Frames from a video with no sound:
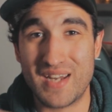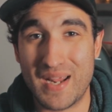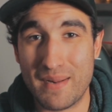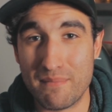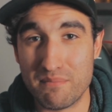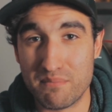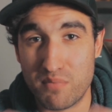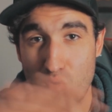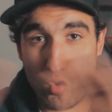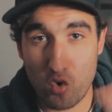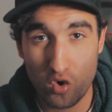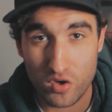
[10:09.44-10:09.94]

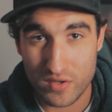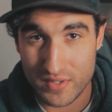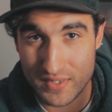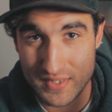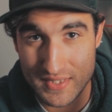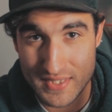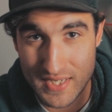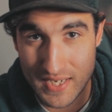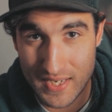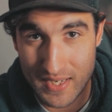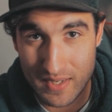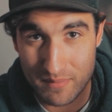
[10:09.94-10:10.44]
important
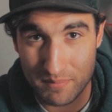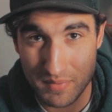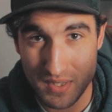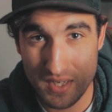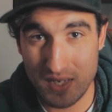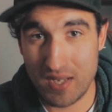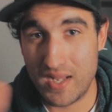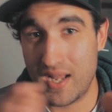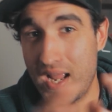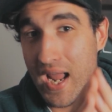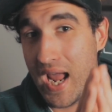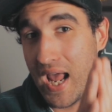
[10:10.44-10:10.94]
tip
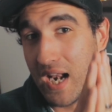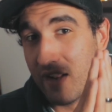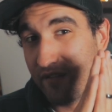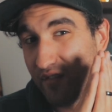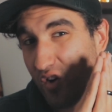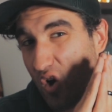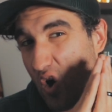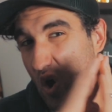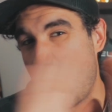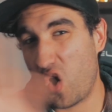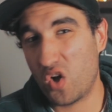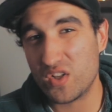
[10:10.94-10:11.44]
out
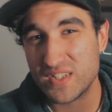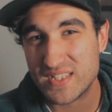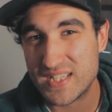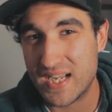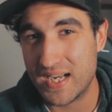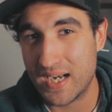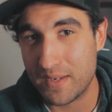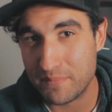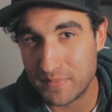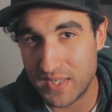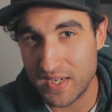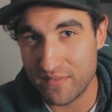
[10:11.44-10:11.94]
of all
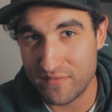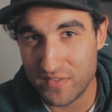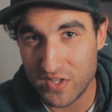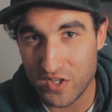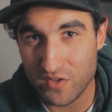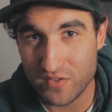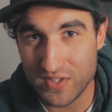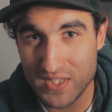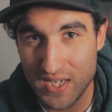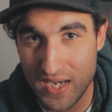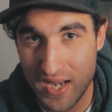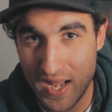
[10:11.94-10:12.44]
10 I'm giving you
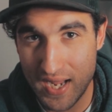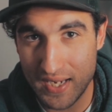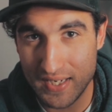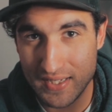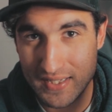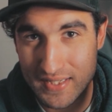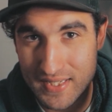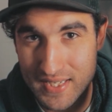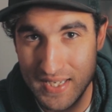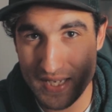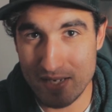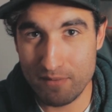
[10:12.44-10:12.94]
today.
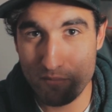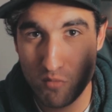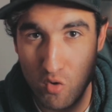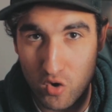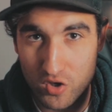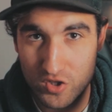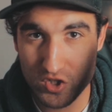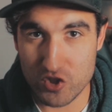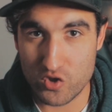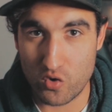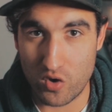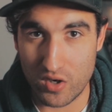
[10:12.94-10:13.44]

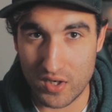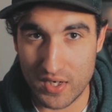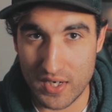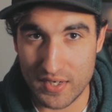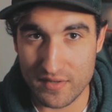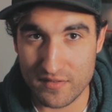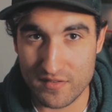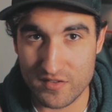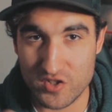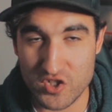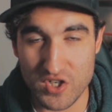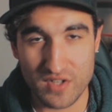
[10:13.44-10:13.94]
Keyboard
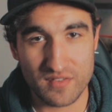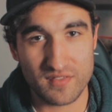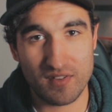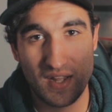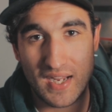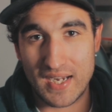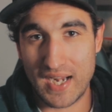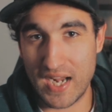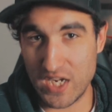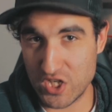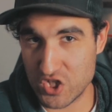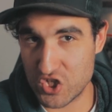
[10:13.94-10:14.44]
shortcuts. Just
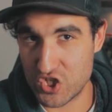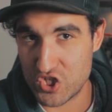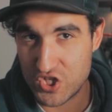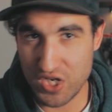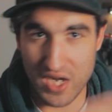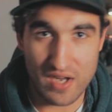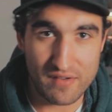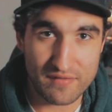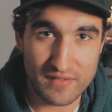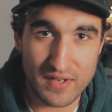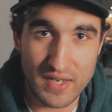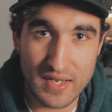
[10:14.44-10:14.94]
like a
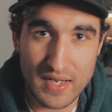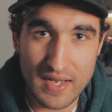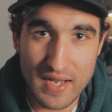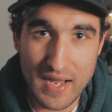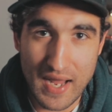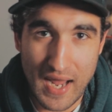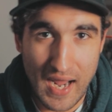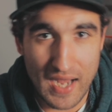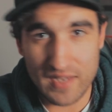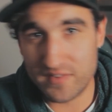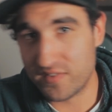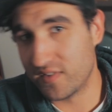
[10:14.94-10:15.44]
chef
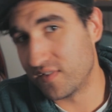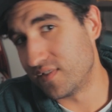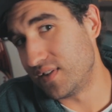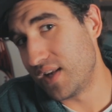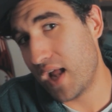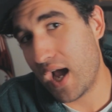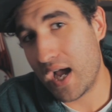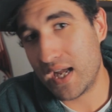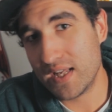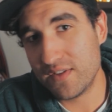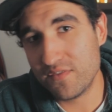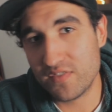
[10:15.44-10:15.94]
has his
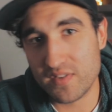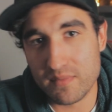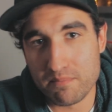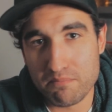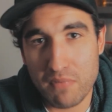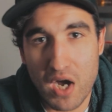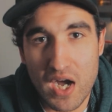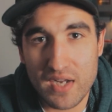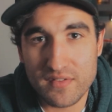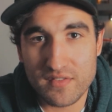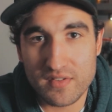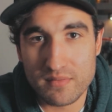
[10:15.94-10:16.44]
knives and
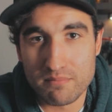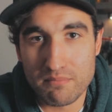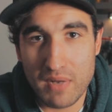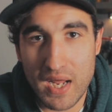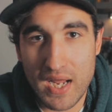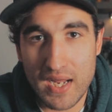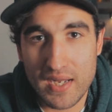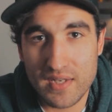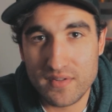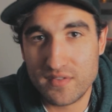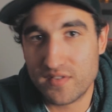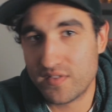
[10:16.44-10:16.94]
pots and
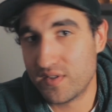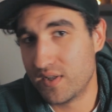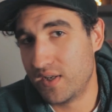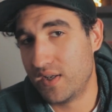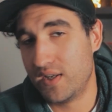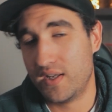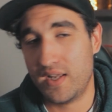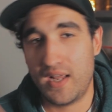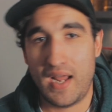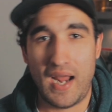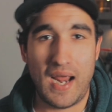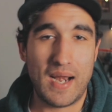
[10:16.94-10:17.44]
pans,
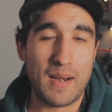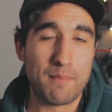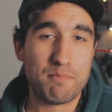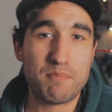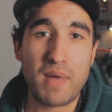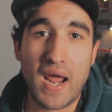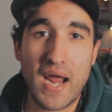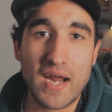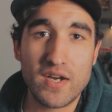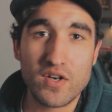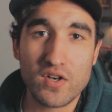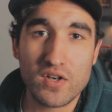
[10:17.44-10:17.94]
and a
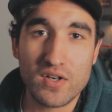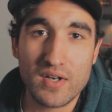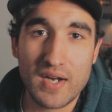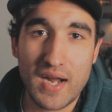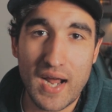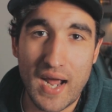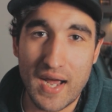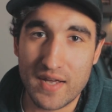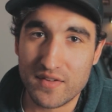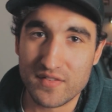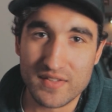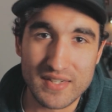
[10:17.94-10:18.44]
painter
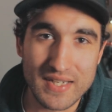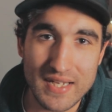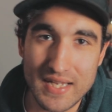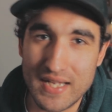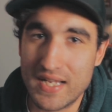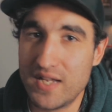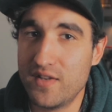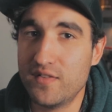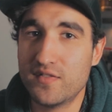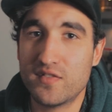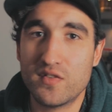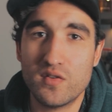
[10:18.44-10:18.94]
has an
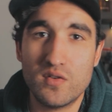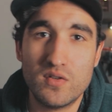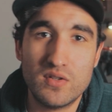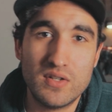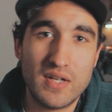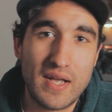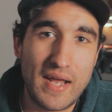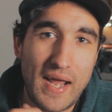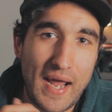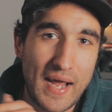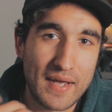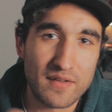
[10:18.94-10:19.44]
easel,
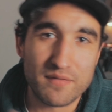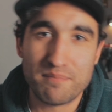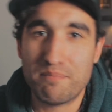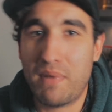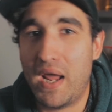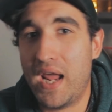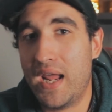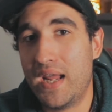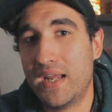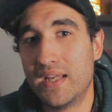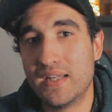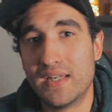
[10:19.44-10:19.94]
has
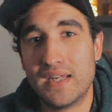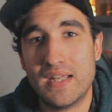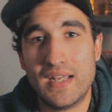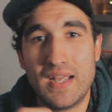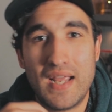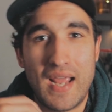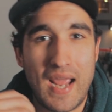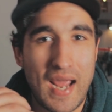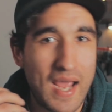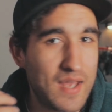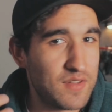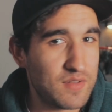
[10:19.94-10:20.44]
paint,
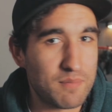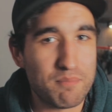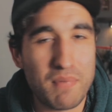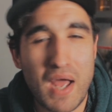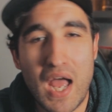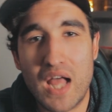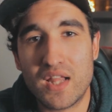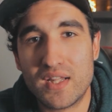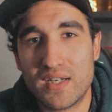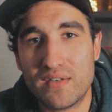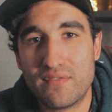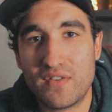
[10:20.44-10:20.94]
has a
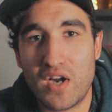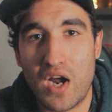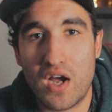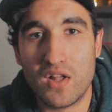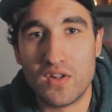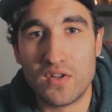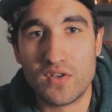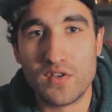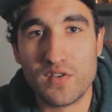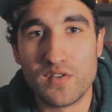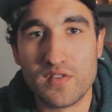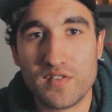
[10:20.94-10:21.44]
palette of
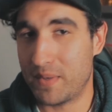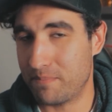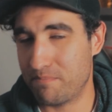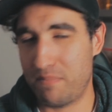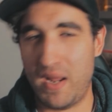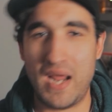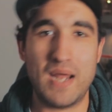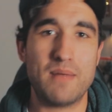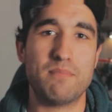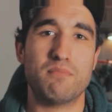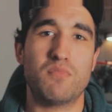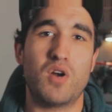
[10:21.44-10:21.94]
colors,
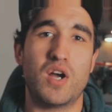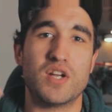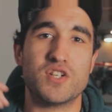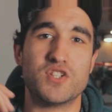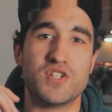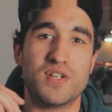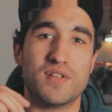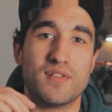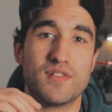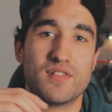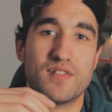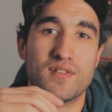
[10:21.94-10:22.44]
paint
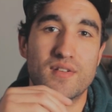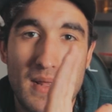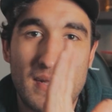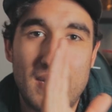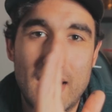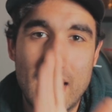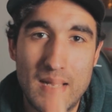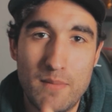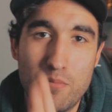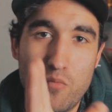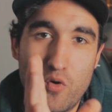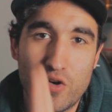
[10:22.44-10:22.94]
brushes.
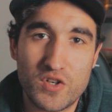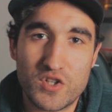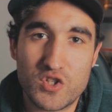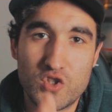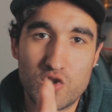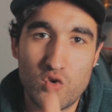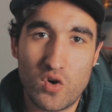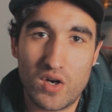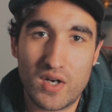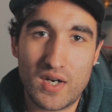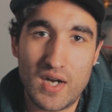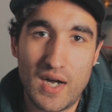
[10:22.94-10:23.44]
Keyboard
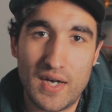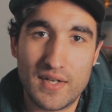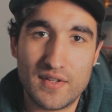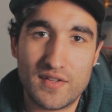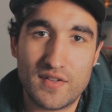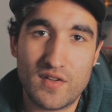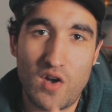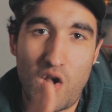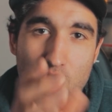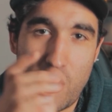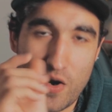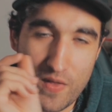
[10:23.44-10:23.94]

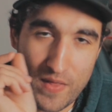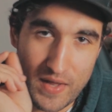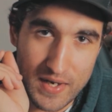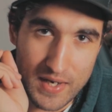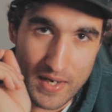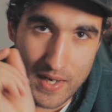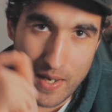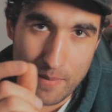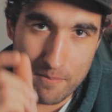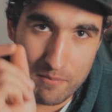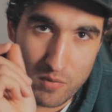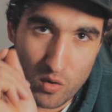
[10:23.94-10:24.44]
shortcuts are the
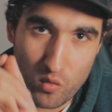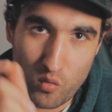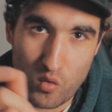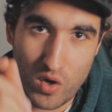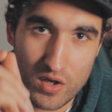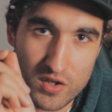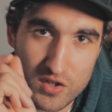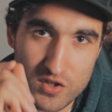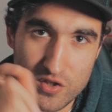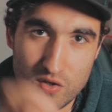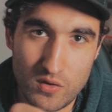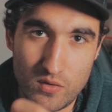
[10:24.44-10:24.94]

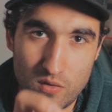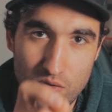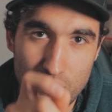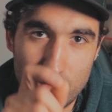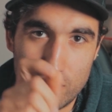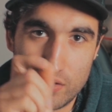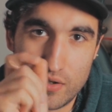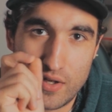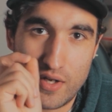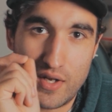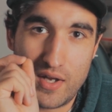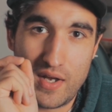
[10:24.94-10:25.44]
#1
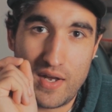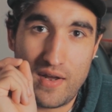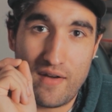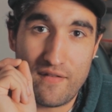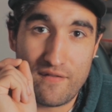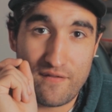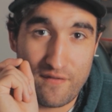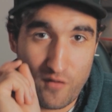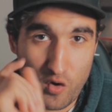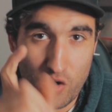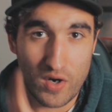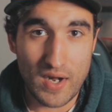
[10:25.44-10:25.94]
tool
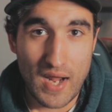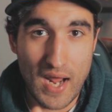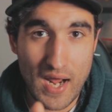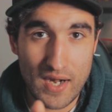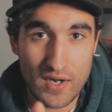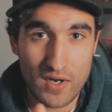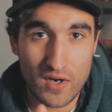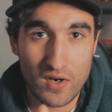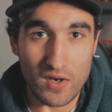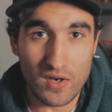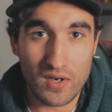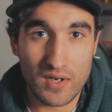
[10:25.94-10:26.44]
for an
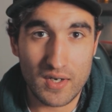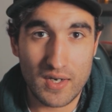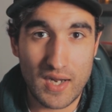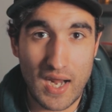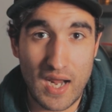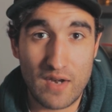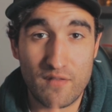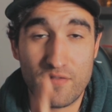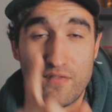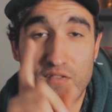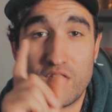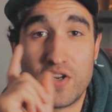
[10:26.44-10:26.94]
editor
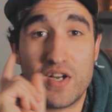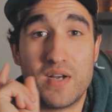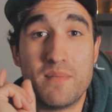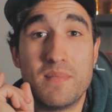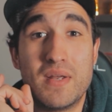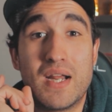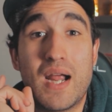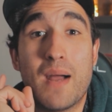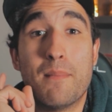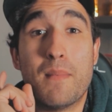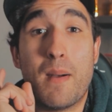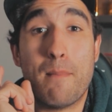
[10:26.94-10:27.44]
and for you to
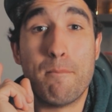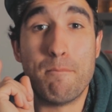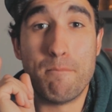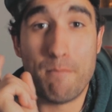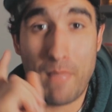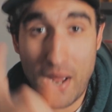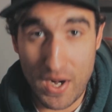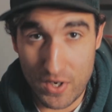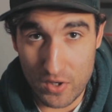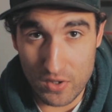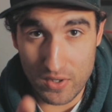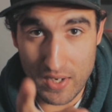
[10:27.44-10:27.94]
become a
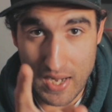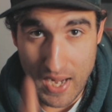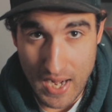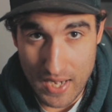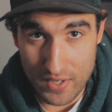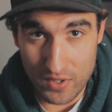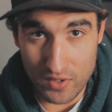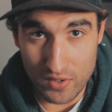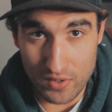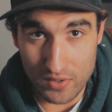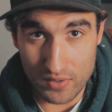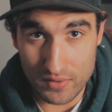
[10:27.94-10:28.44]
better
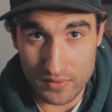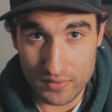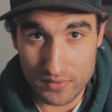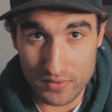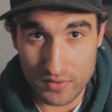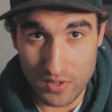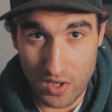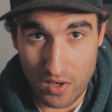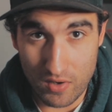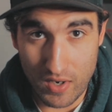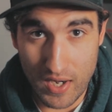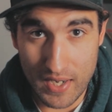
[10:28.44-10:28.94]
editor,
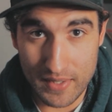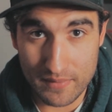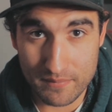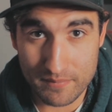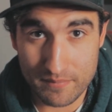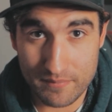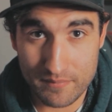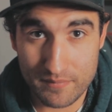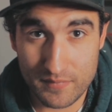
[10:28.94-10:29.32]
all right?